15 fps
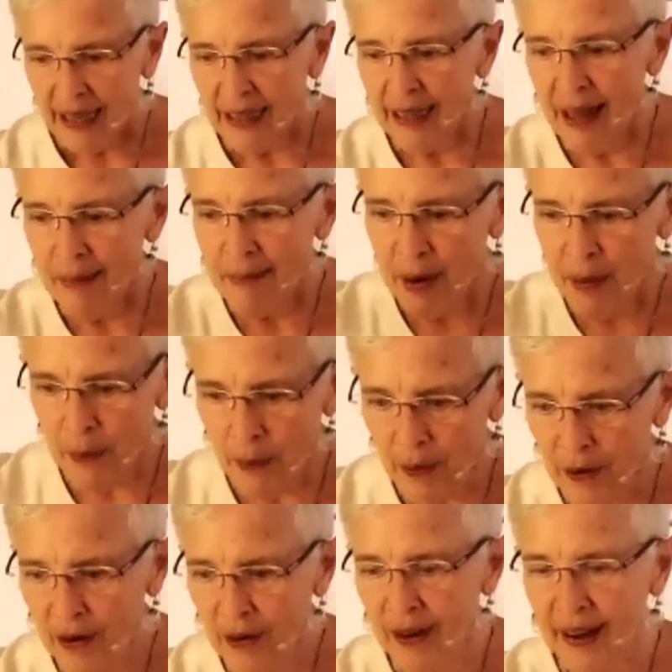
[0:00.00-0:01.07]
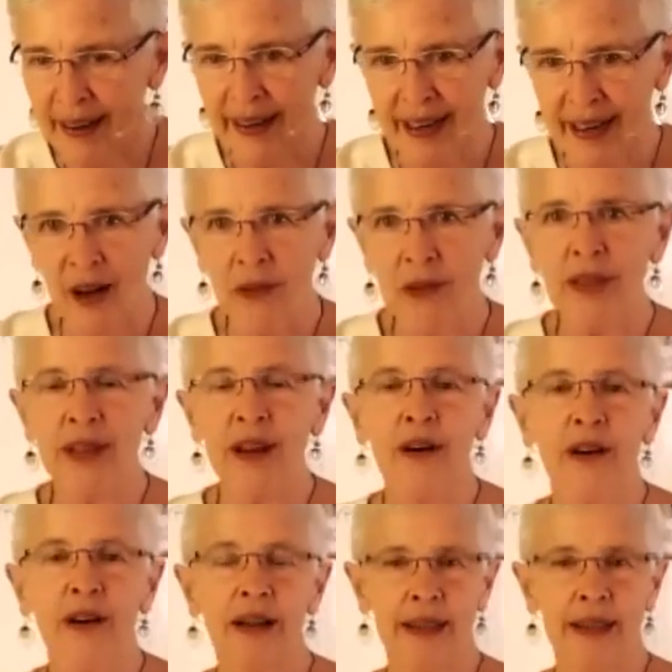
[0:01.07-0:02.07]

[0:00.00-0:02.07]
Let me work on it out there a